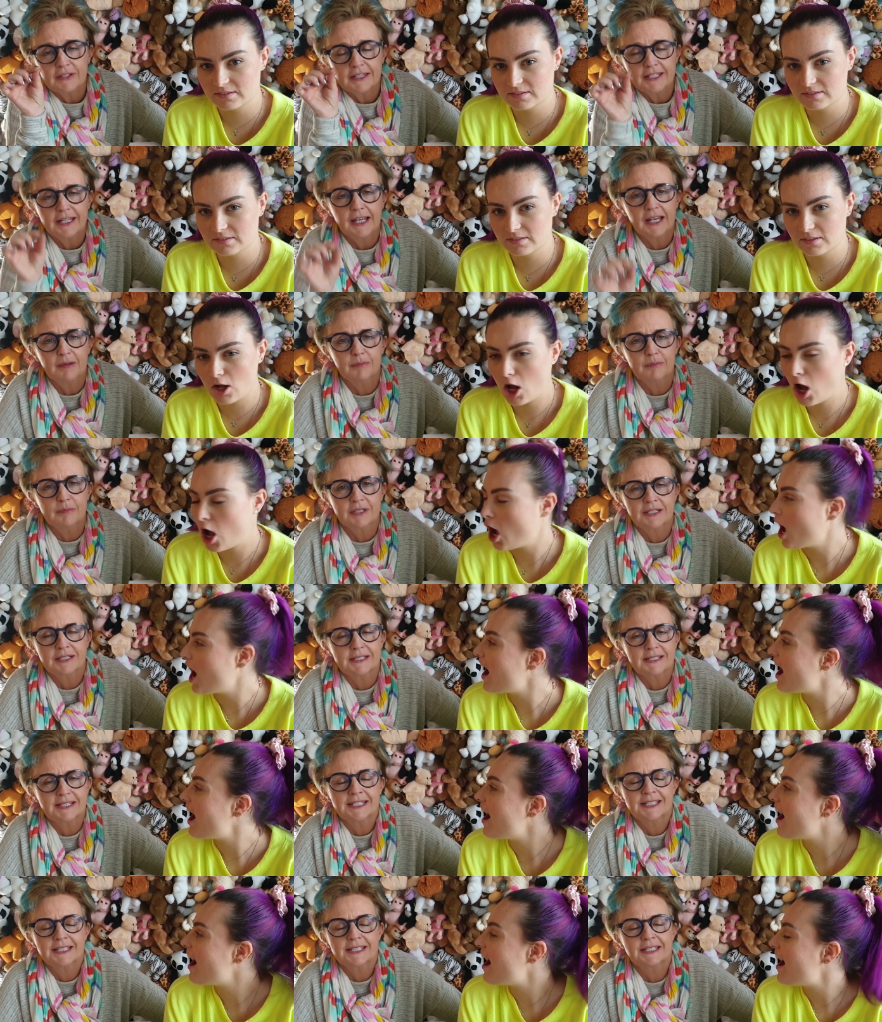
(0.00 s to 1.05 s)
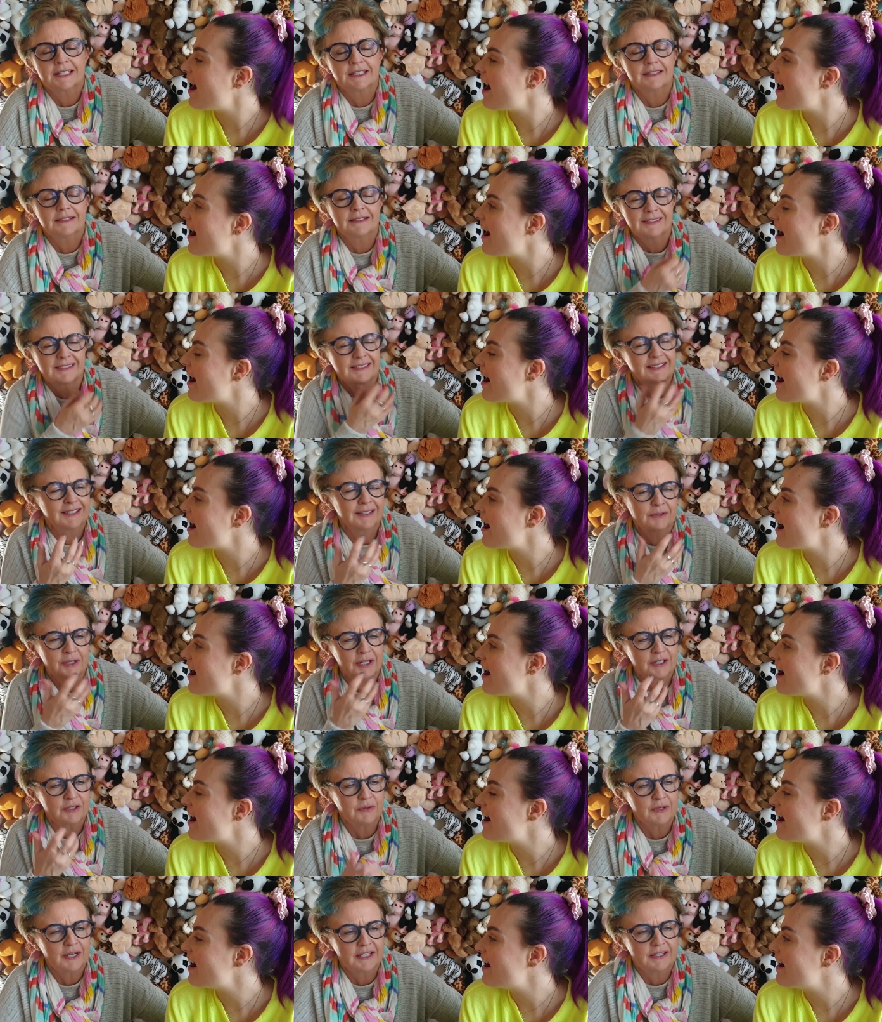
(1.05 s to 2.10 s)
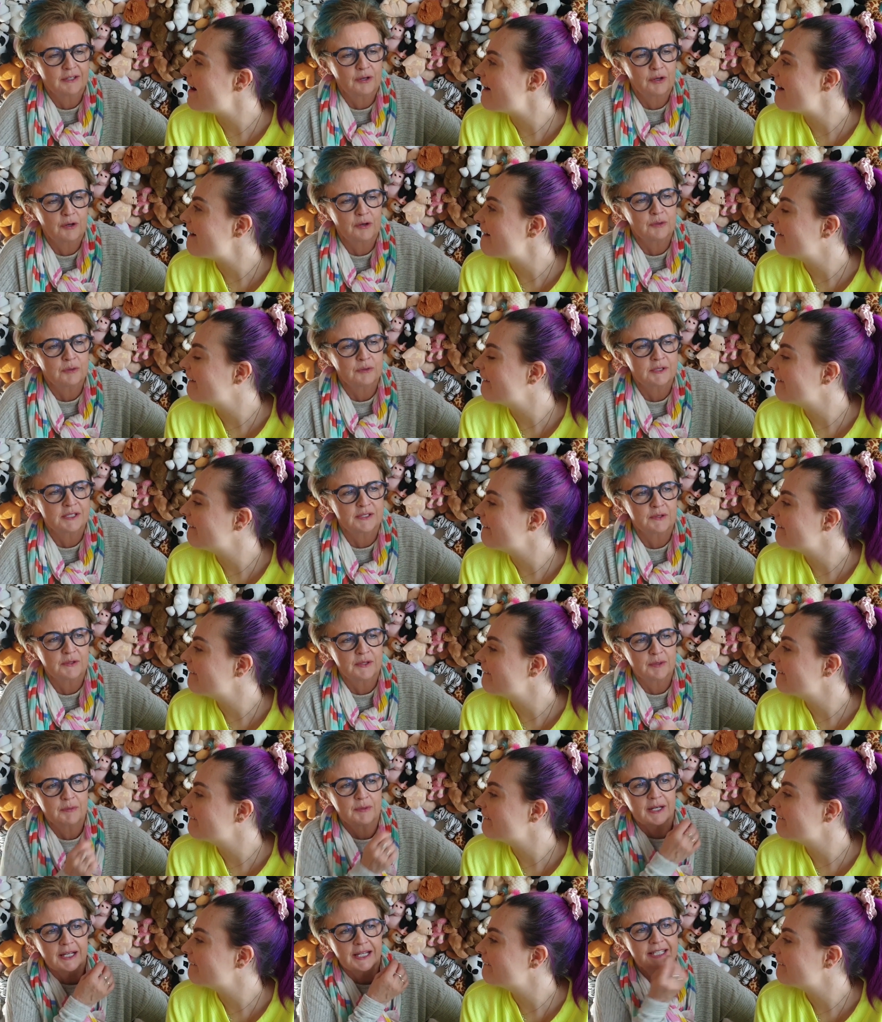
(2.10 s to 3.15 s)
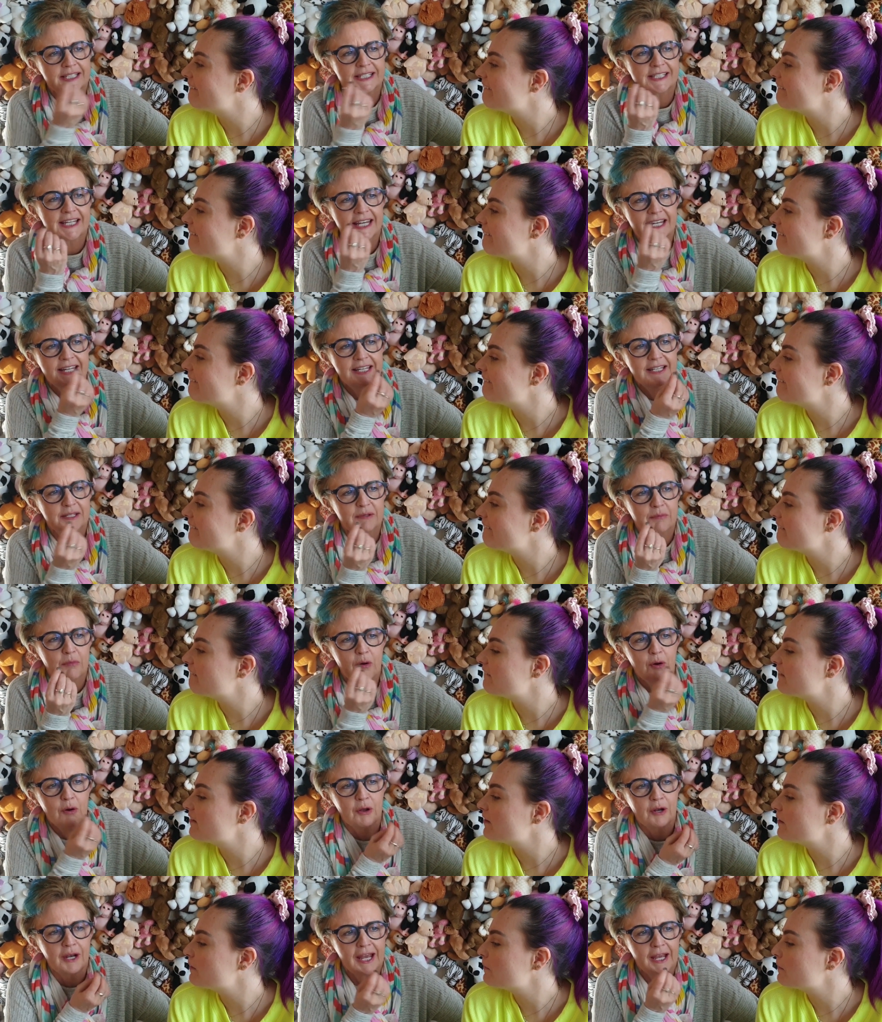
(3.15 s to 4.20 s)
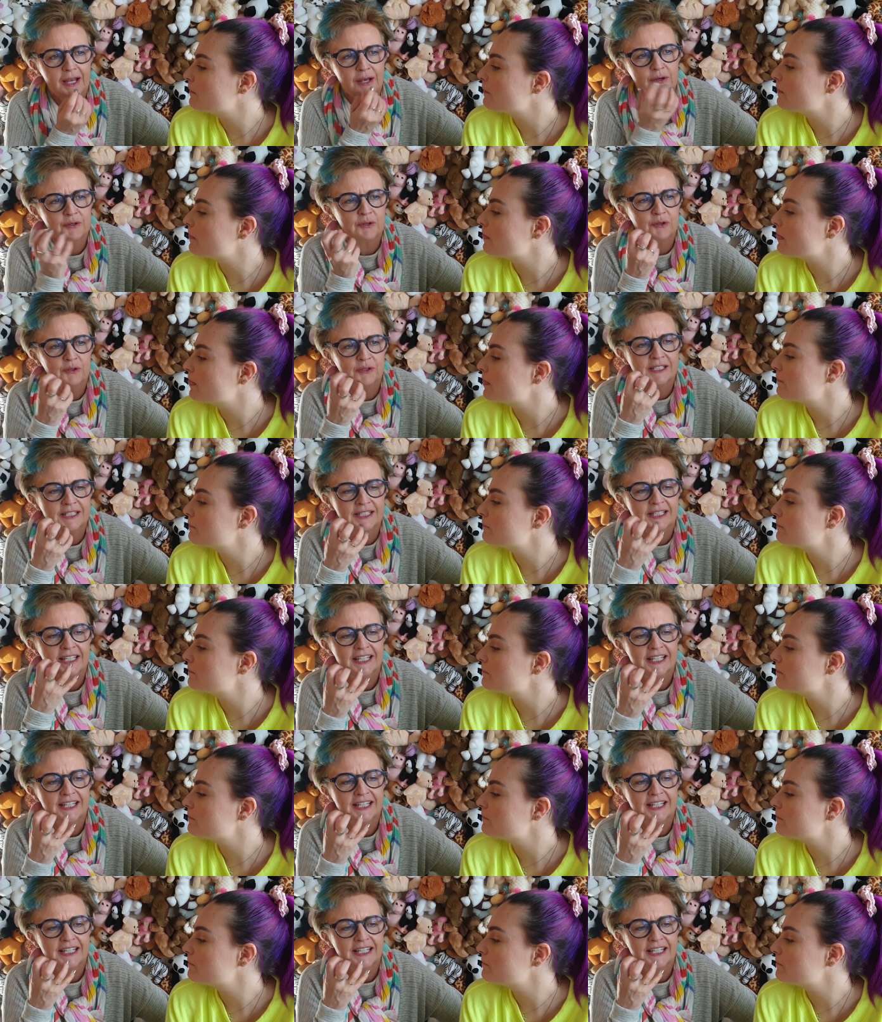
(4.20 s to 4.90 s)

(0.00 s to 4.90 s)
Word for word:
Speaker 1: at the end because I didn't, you know, I don't like the cold, so they were like taking them all out, all the